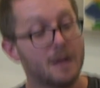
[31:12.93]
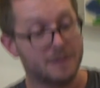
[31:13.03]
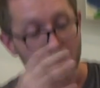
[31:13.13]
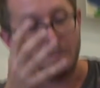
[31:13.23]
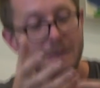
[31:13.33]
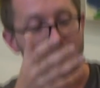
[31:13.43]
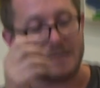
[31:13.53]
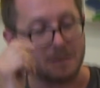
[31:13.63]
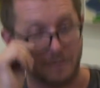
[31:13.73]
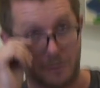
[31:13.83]
The other bit he
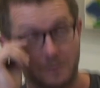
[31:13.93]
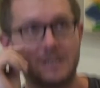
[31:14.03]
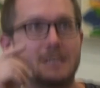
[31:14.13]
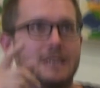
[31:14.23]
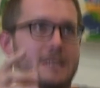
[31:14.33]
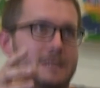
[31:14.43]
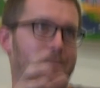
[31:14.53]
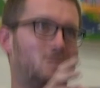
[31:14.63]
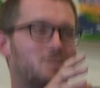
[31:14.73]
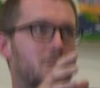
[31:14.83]
picks up, of course, is
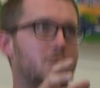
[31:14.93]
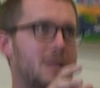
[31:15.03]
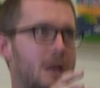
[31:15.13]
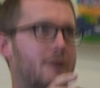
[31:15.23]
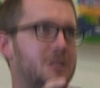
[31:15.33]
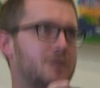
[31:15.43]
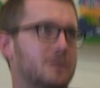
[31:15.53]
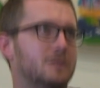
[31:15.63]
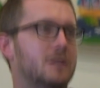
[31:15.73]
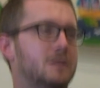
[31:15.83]
this within
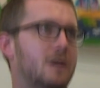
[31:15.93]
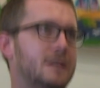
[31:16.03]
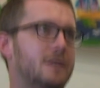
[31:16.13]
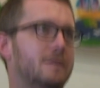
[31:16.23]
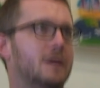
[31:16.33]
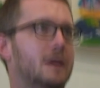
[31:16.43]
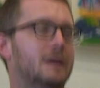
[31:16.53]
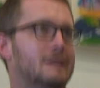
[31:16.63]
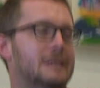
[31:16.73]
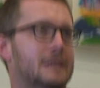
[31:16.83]
Aristotle, the idea
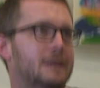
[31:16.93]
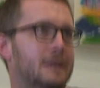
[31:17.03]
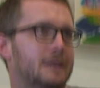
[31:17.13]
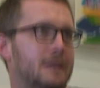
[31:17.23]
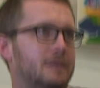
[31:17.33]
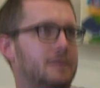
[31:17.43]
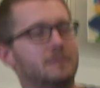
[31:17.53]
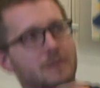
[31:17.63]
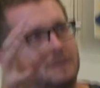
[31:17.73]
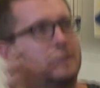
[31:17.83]
of
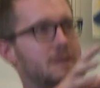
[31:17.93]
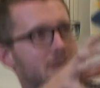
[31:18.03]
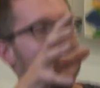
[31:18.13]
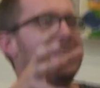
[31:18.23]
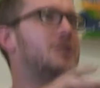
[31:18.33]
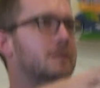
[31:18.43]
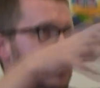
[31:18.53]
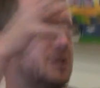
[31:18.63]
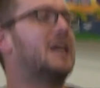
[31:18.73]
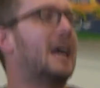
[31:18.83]
the issue of
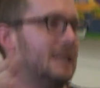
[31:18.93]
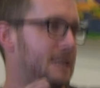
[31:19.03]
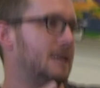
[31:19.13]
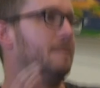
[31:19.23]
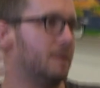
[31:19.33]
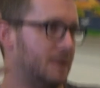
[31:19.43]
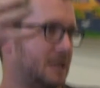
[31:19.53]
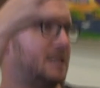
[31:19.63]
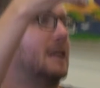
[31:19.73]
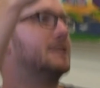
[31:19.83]
the
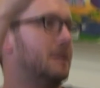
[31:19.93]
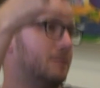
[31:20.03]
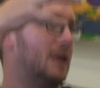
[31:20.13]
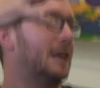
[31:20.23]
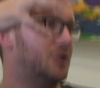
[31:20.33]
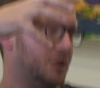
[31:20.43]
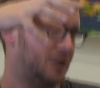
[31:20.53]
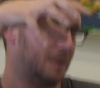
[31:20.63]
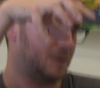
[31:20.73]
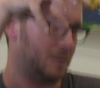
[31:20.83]
totality of
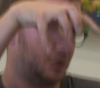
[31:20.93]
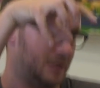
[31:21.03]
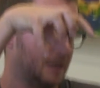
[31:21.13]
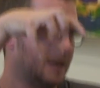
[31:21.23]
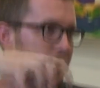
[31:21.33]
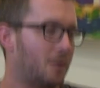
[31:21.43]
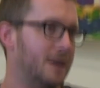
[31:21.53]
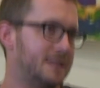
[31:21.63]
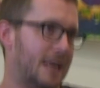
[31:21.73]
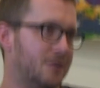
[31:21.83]
relationships, which is
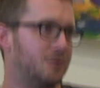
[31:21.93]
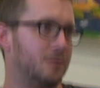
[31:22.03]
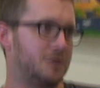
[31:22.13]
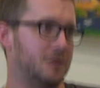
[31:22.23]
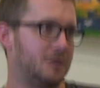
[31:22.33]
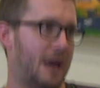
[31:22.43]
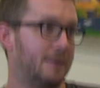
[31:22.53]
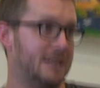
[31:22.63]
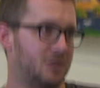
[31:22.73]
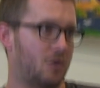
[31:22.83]
quite central to how
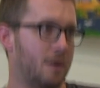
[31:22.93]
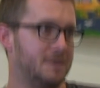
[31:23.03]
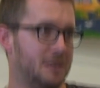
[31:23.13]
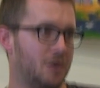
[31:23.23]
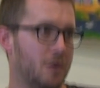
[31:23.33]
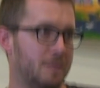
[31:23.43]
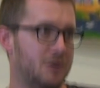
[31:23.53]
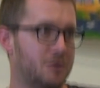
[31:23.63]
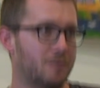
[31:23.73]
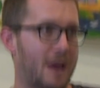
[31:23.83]
he describes an economy.
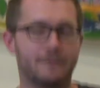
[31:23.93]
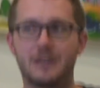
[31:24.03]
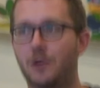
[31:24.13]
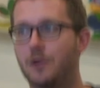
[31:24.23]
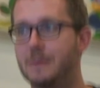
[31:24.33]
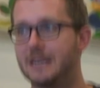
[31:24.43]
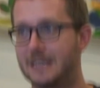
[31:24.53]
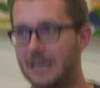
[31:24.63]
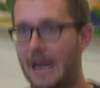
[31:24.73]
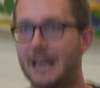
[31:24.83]
You don't have an economy
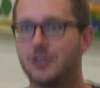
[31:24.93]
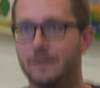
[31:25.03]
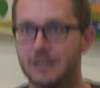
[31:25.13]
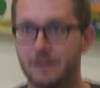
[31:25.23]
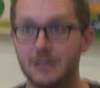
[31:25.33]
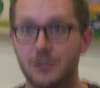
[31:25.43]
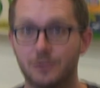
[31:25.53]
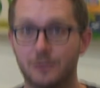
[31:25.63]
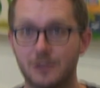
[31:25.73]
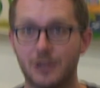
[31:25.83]
as a collection of
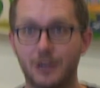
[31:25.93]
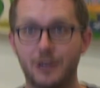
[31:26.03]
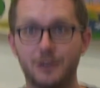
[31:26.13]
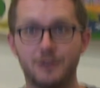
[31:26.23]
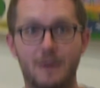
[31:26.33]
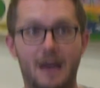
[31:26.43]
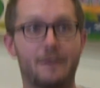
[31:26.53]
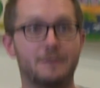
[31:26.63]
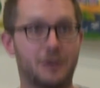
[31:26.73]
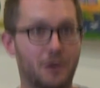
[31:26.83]
individuals, you
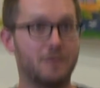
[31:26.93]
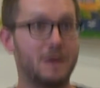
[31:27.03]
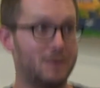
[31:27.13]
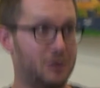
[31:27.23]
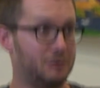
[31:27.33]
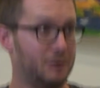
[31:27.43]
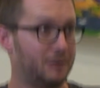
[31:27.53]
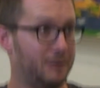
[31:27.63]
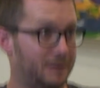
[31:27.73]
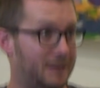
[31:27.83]
have an economy which
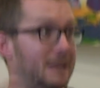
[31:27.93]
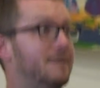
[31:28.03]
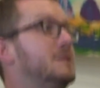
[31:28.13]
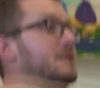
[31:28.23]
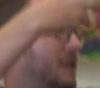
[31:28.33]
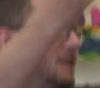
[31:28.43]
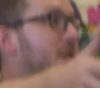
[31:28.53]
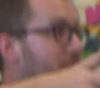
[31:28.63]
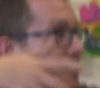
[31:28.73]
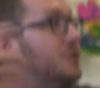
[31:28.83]
gives
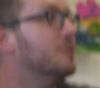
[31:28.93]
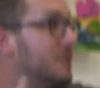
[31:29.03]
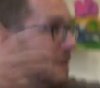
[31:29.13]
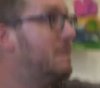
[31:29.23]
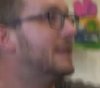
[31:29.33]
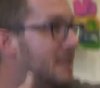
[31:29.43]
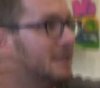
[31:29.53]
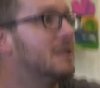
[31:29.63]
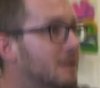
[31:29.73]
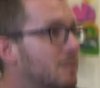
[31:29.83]
individuals the
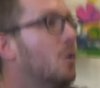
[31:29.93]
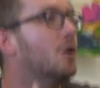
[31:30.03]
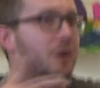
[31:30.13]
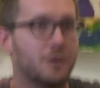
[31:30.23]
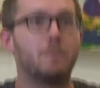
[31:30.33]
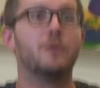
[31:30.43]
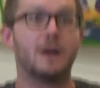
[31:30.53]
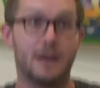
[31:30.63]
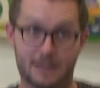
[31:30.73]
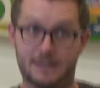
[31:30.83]
ability to work and
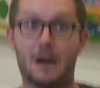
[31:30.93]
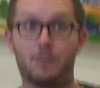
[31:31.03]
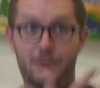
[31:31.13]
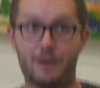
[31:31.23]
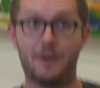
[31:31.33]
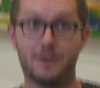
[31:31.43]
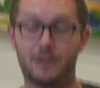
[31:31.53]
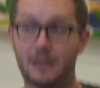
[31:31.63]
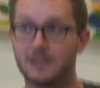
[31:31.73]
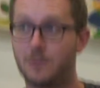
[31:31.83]
operate. It's that way around, I
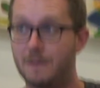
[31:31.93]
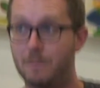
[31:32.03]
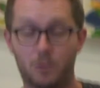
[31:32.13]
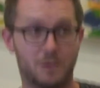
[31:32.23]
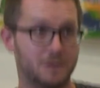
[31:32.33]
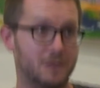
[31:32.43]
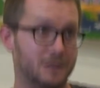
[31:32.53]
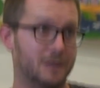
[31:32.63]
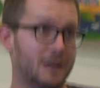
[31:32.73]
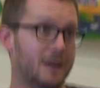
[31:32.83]
think. It's quite important
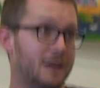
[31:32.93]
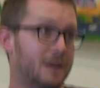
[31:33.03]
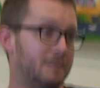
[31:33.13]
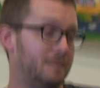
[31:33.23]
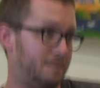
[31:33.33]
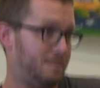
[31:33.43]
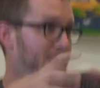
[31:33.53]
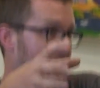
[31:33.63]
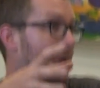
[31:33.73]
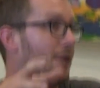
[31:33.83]
to
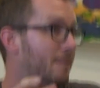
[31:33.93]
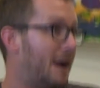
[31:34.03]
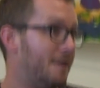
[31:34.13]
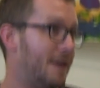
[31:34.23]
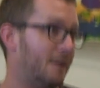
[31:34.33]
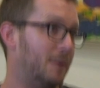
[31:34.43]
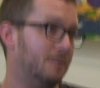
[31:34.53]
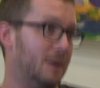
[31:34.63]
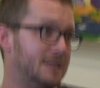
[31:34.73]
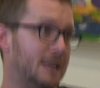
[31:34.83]
be clear about that
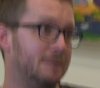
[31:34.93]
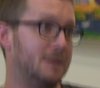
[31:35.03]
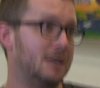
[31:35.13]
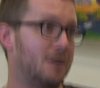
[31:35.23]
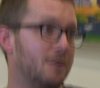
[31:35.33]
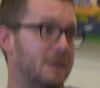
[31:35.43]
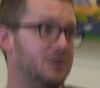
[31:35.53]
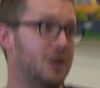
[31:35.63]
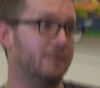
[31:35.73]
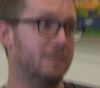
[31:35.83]
when dealing with the economy in
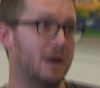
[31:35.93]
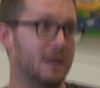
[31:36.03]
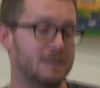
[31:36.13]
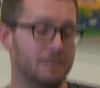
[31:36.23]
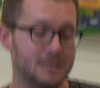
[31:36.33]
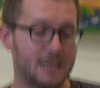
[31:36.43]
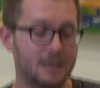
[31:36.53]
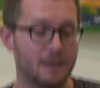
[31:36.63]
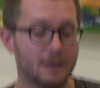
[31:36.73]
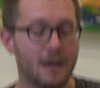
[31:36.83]
general, and Marx in
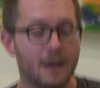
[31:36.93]
particular.